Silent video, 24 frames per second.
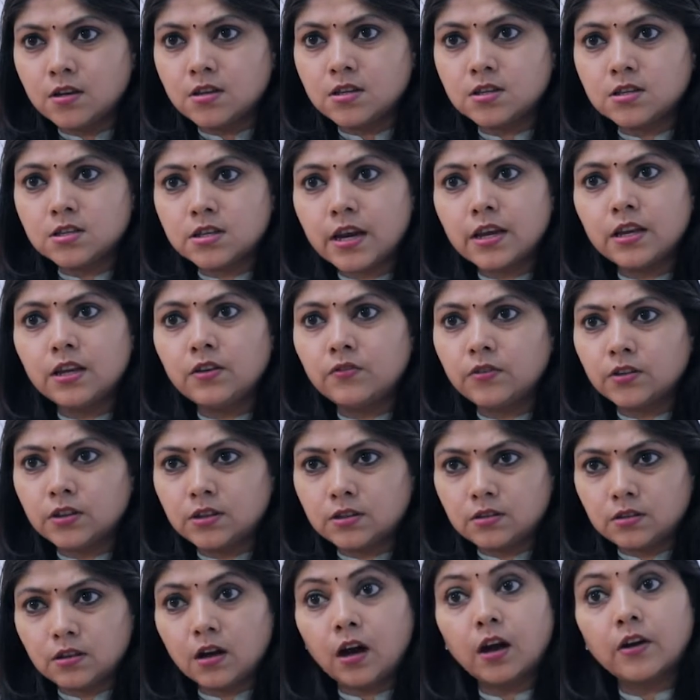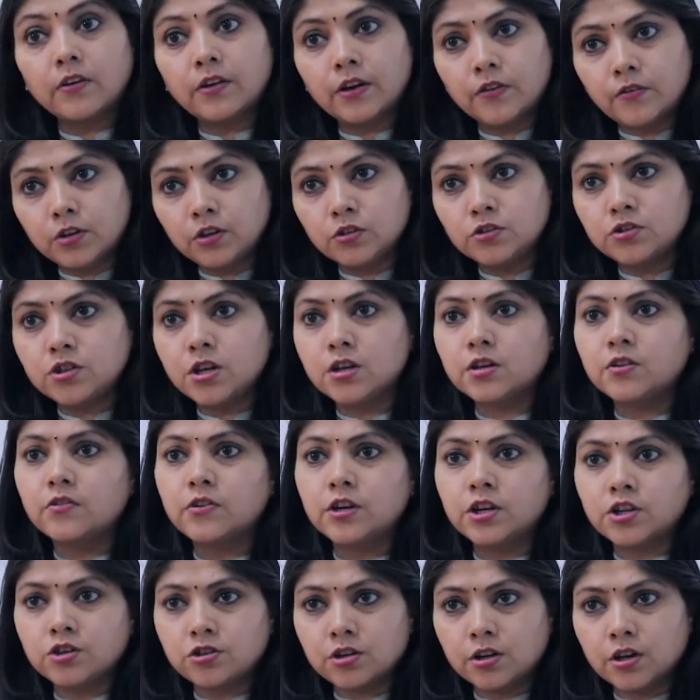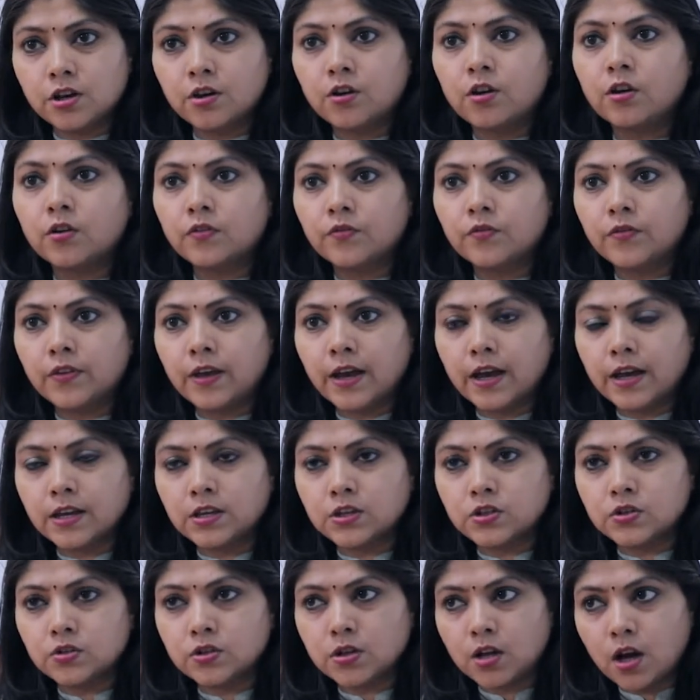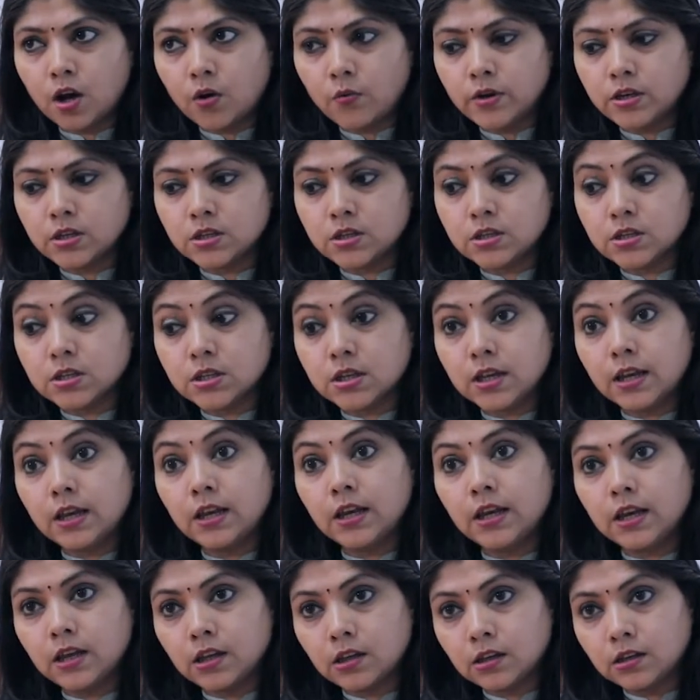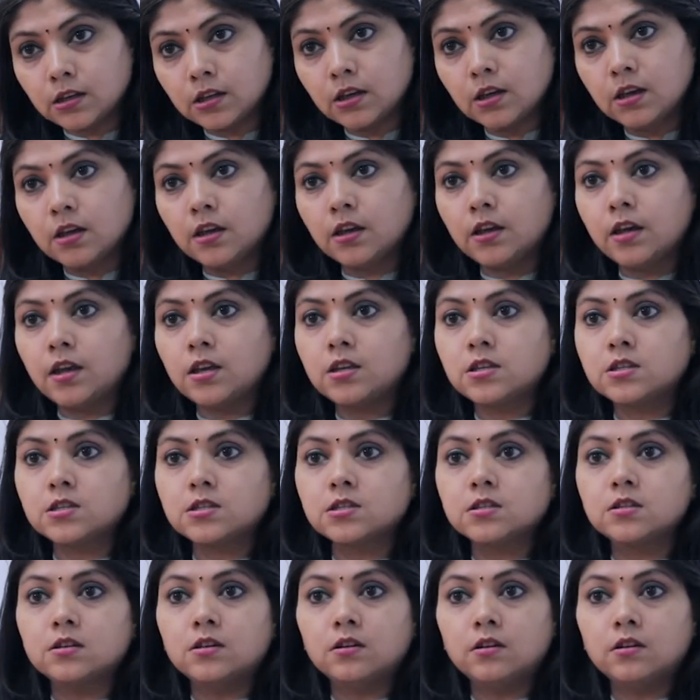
steady with our revenue generation and all of that. So now it is scaling. It's,